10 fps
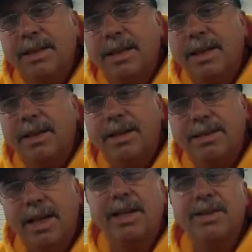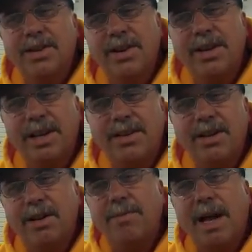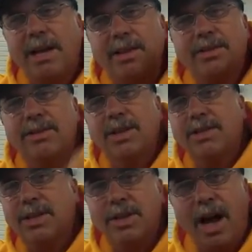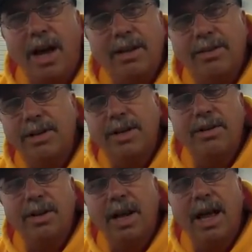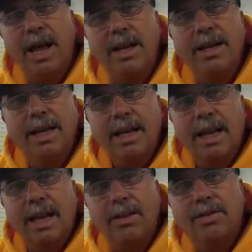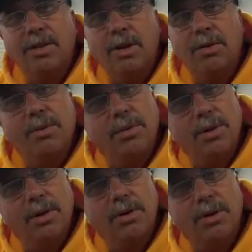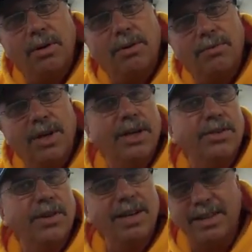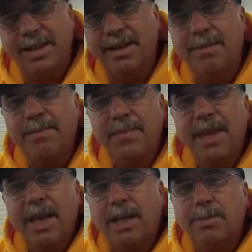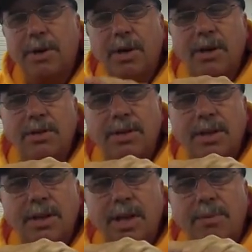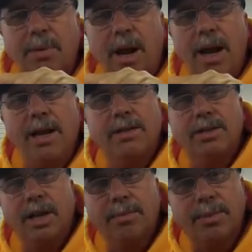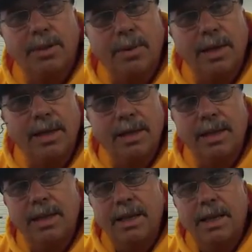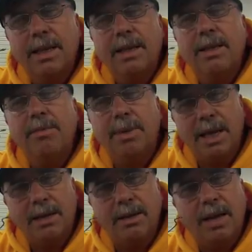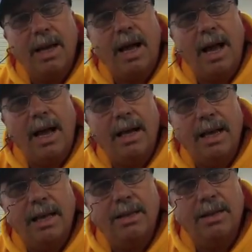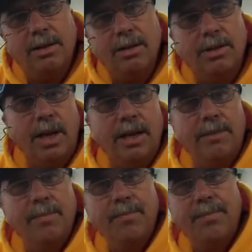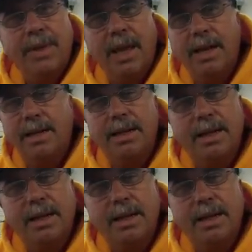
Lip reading: in setting a hook, and you come back and there's a knot on the end of your line and there's no hook or fish or anything. That's because that braid slipped between the bend of that eye and the hook shank. And